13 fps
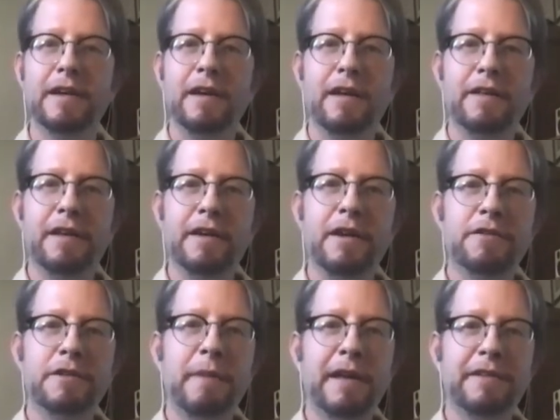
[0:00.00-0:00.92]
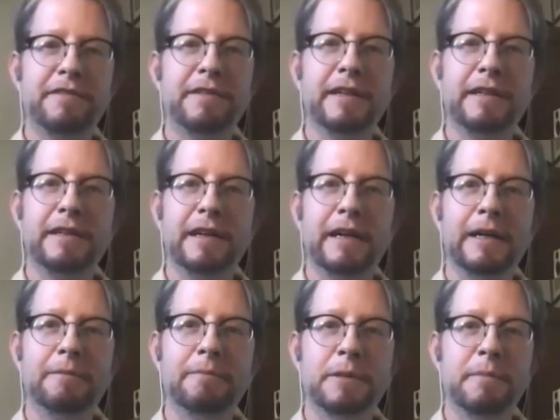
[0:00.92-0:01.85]
the you know, domestic,
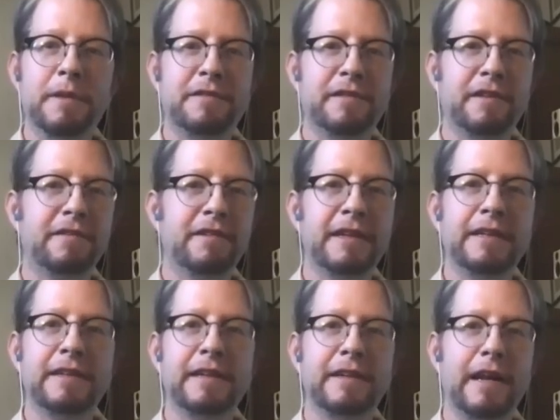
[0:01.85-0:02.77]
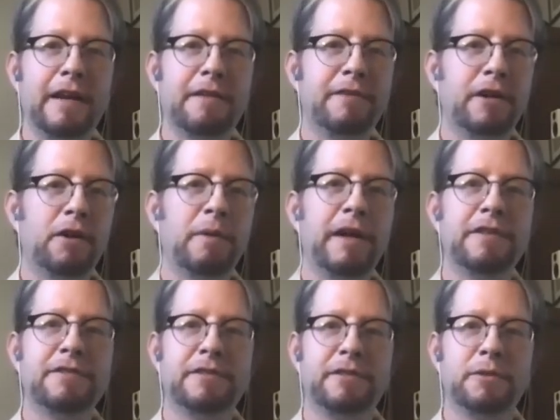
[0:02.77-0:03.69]
um, domestic scene and, and if there are
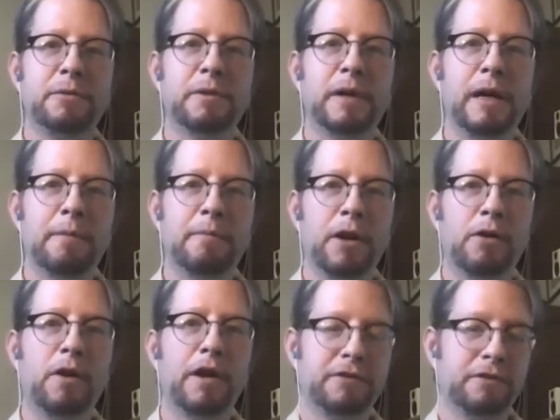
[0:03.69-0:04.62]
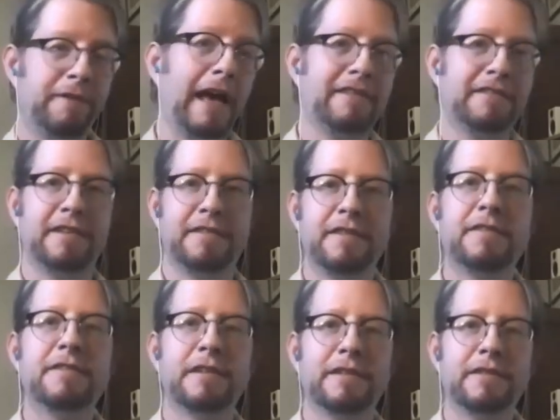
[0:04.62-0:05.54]
ways to, um, across vast
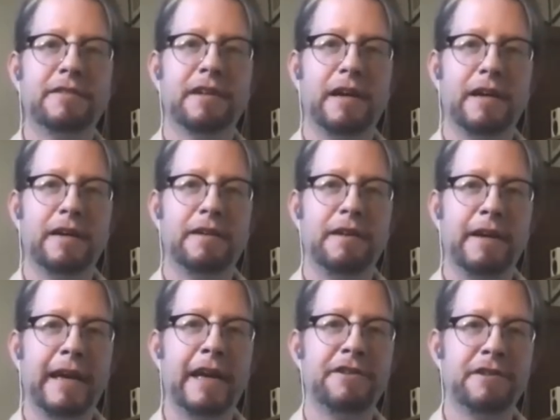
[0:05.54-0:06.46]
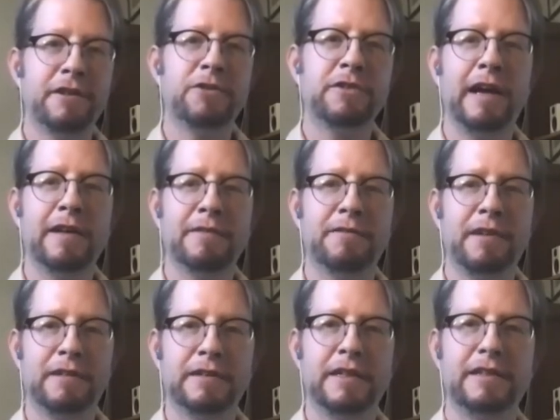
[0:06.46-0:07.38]
distances, uh, engage in those kinds of
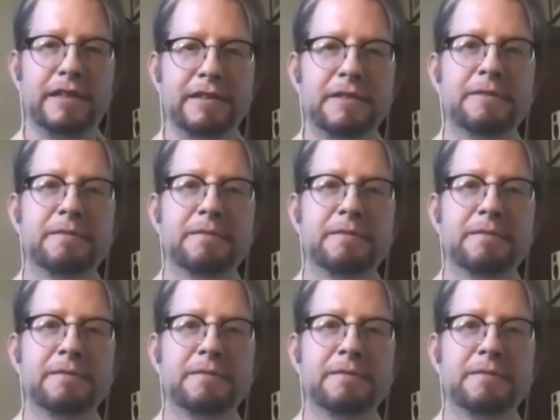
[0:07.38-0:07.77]
solidarities?